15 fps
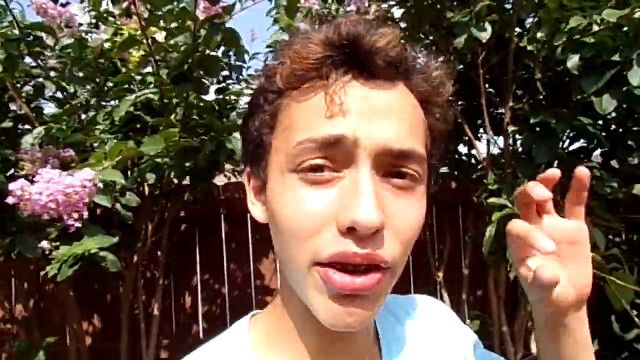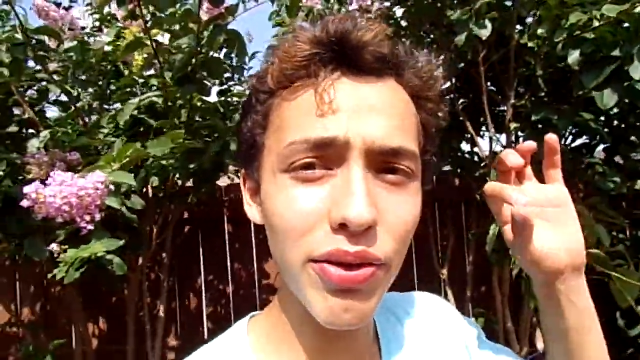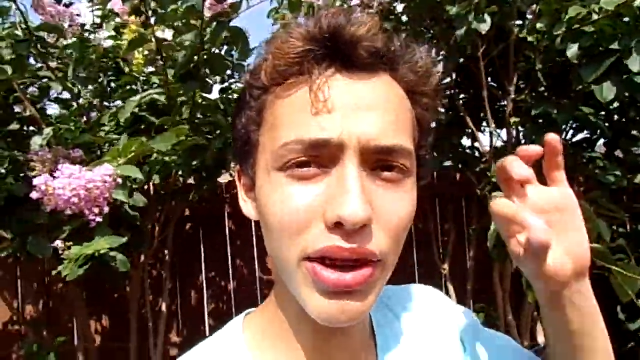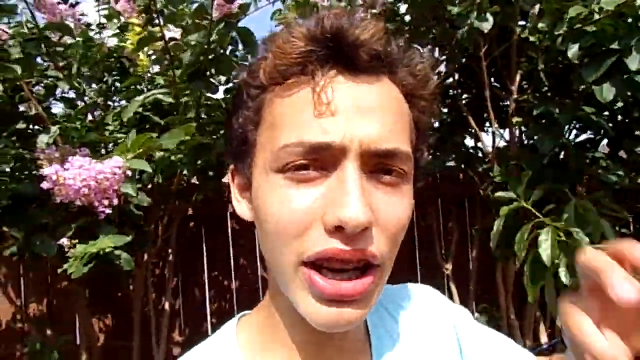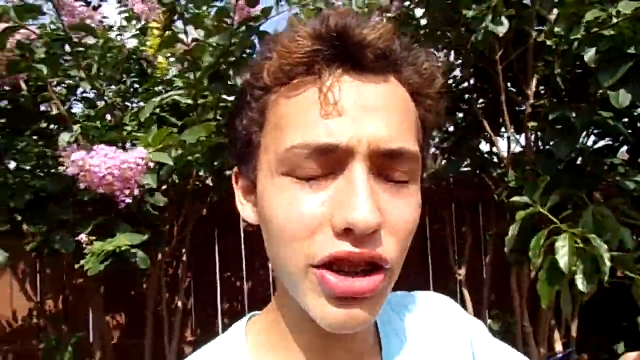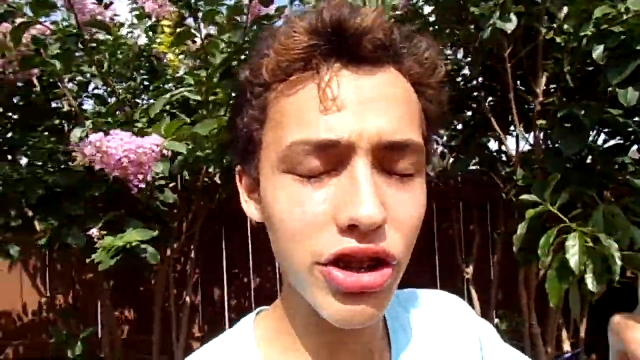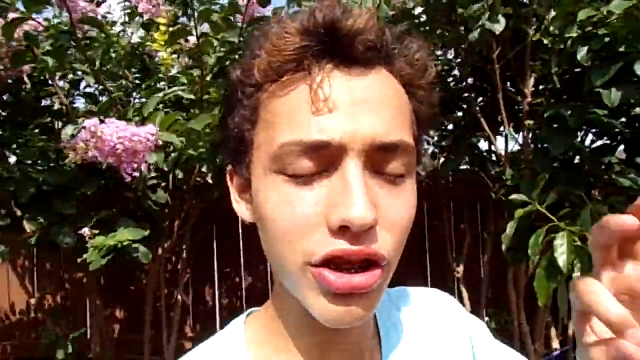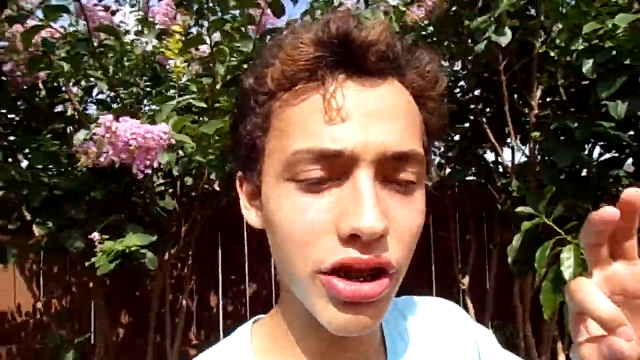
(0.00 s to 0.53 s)
of
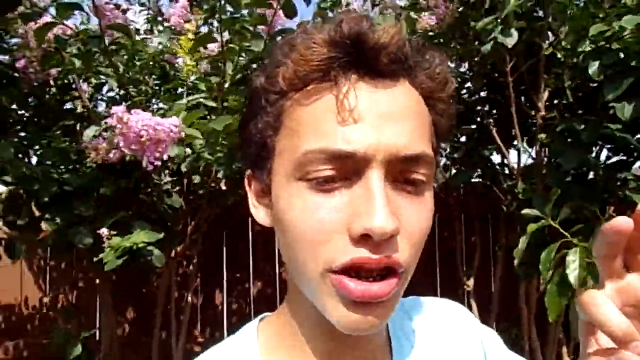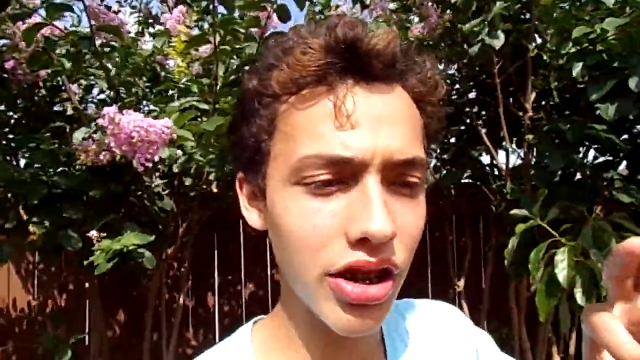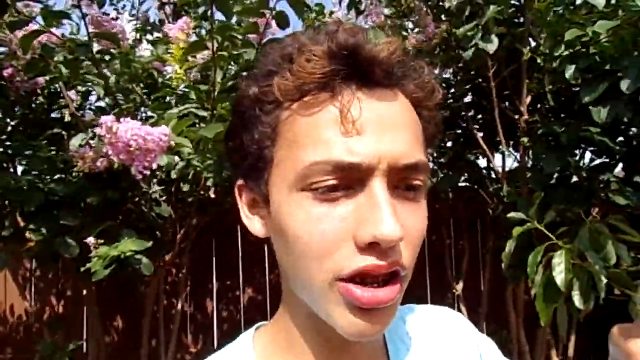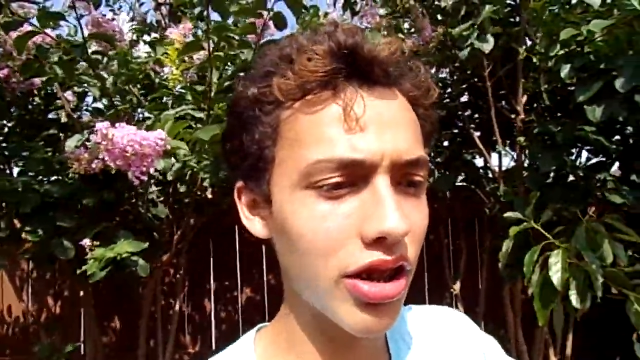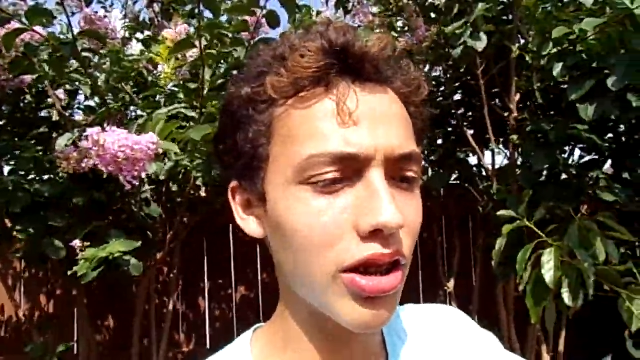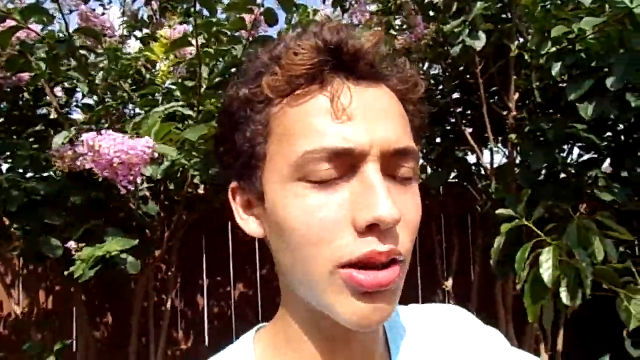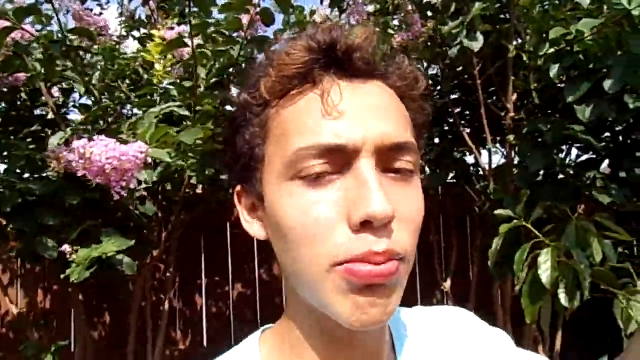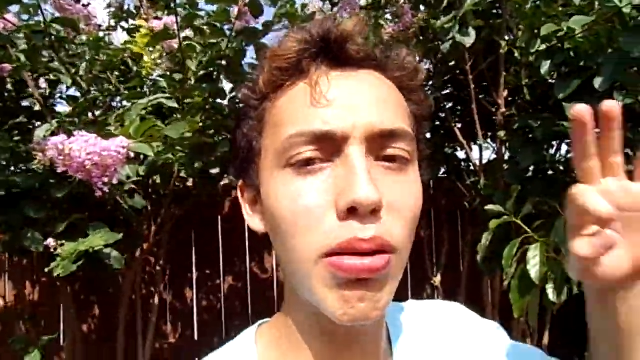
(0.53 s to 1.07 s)
Nature,
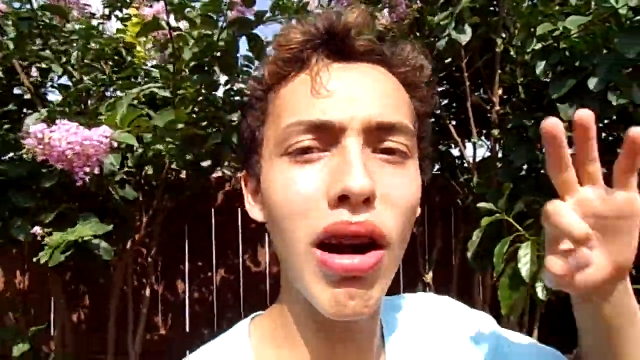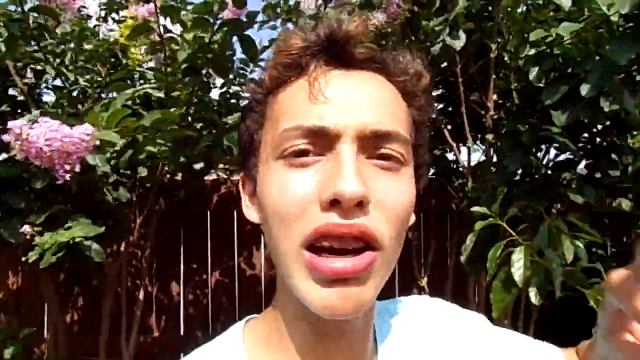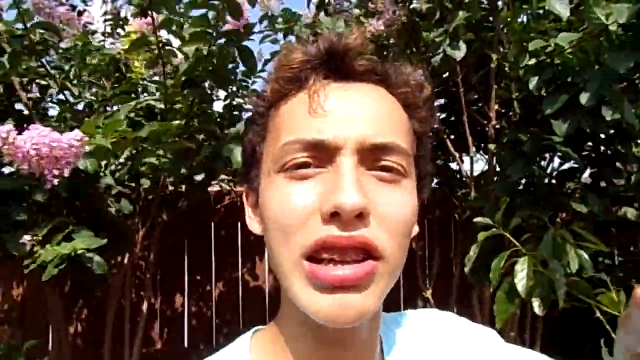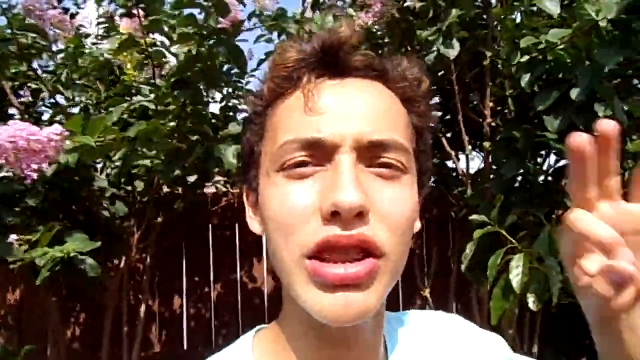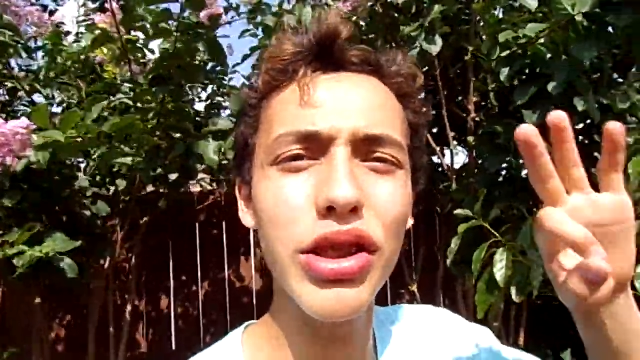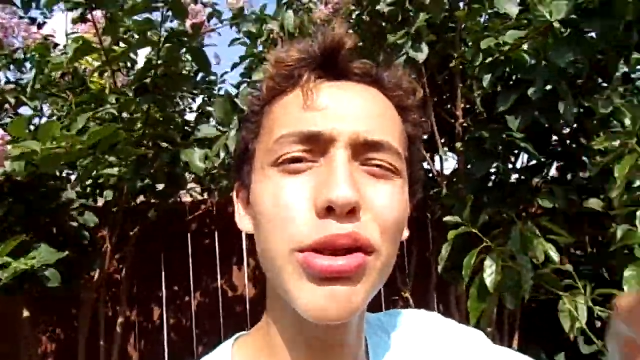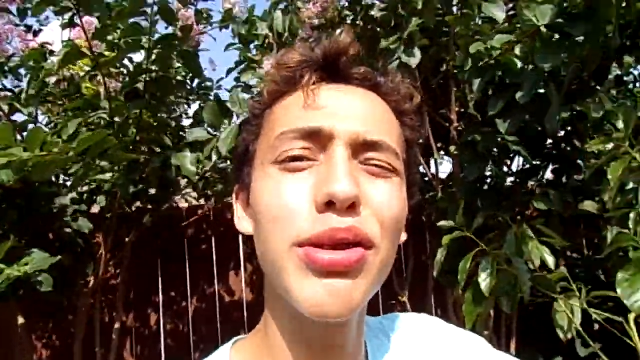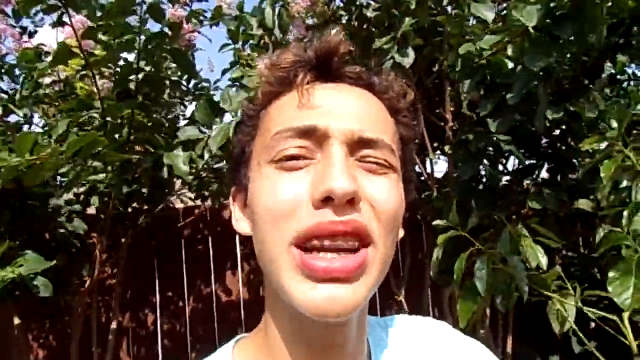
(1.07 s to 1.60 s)
Part
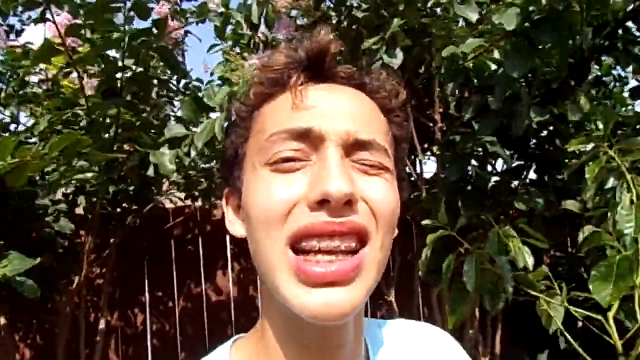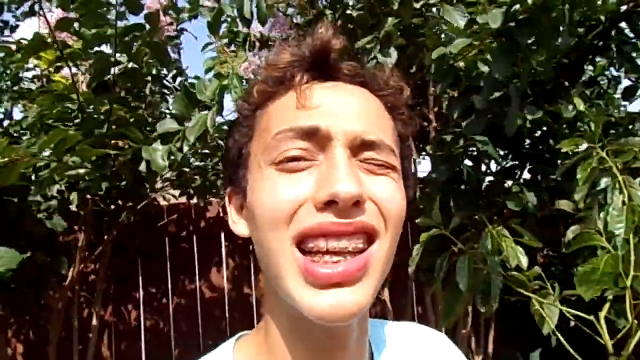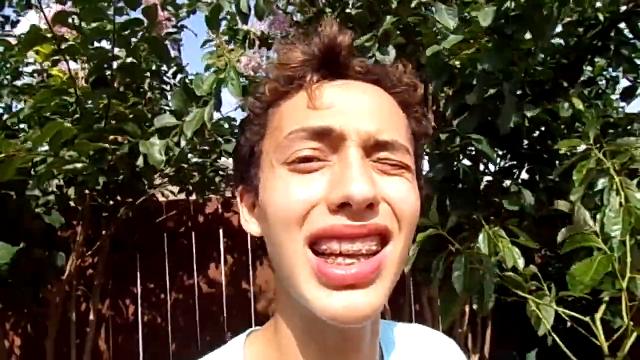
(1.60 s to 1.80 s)
3.